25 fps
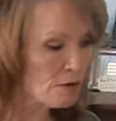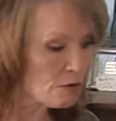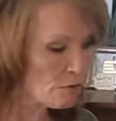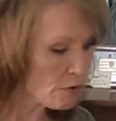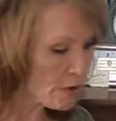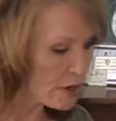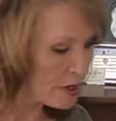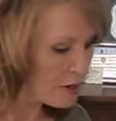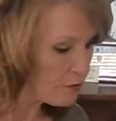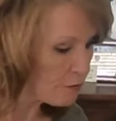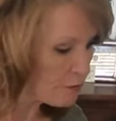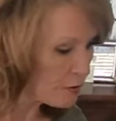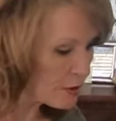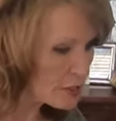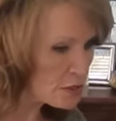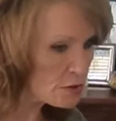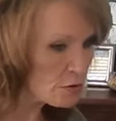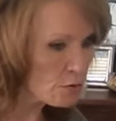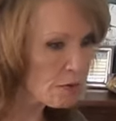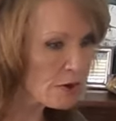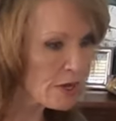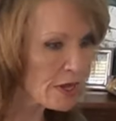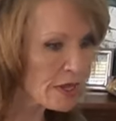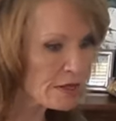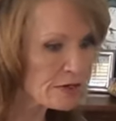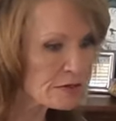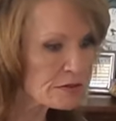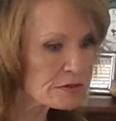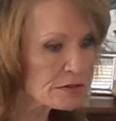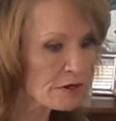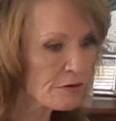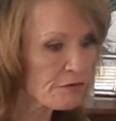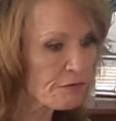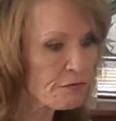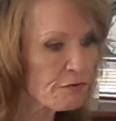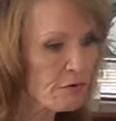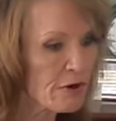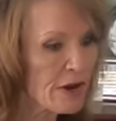one of which was
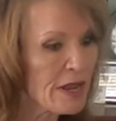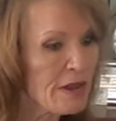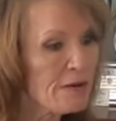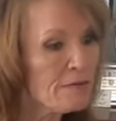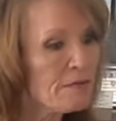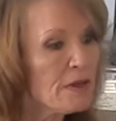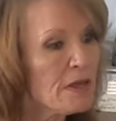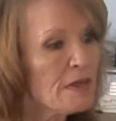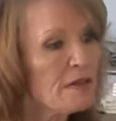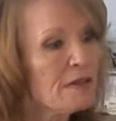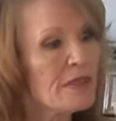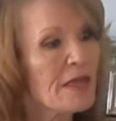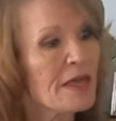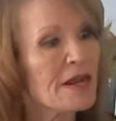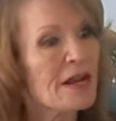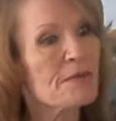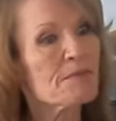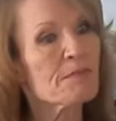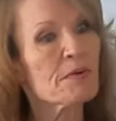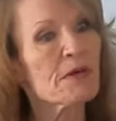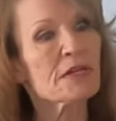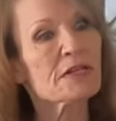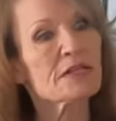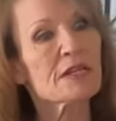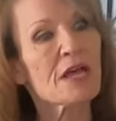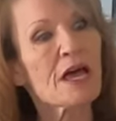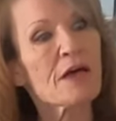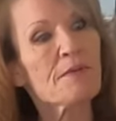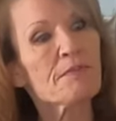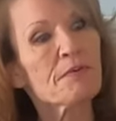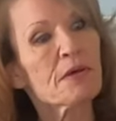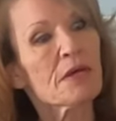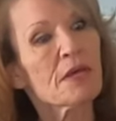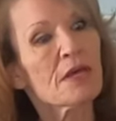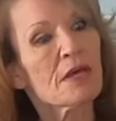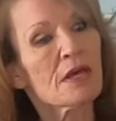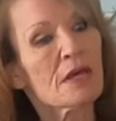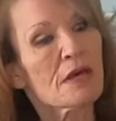a frame that I picked up